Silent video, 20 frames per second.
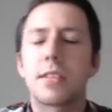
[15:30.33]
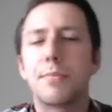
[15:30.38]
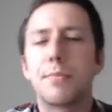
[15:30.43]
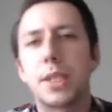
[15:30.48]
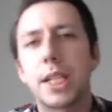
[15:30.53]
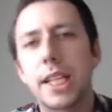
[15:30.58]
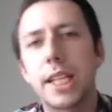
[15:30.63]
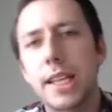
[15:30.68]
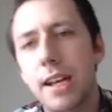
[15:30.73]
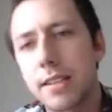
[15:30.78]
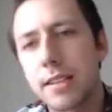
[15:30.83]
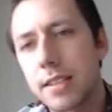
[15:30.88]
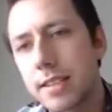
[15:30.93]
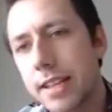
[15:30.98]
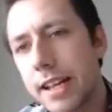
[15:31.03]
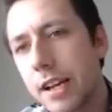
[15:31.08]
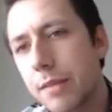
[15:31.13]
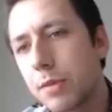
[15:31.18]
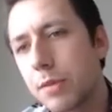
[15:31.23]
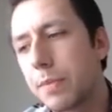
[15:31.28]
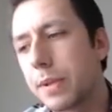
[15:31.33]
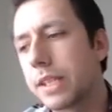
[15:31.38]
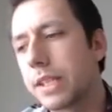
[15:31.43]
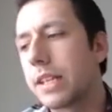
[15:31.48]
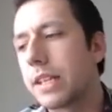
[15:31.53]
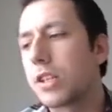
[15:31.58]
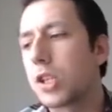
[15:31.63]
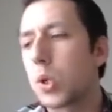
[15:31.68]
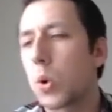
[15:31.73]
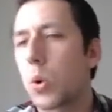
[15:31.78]
completely unsustainable. But
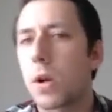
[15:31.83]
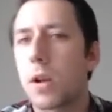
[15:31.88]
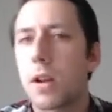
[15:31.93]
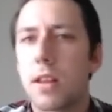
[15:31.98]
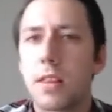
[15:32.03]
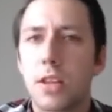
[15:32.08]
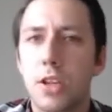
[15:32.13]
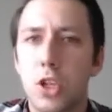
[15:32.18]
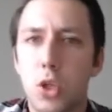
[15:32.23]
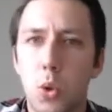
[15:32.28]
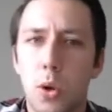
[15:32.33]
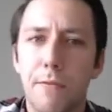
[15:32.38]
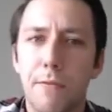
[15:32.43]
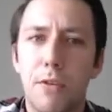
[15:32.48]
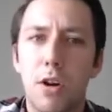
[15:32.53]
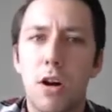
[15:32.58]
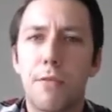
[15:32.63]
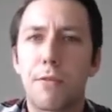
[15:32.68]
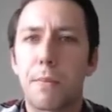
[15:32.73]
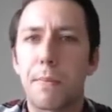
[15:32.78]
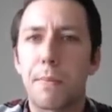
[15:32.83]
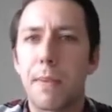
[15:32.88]
then the shortfall for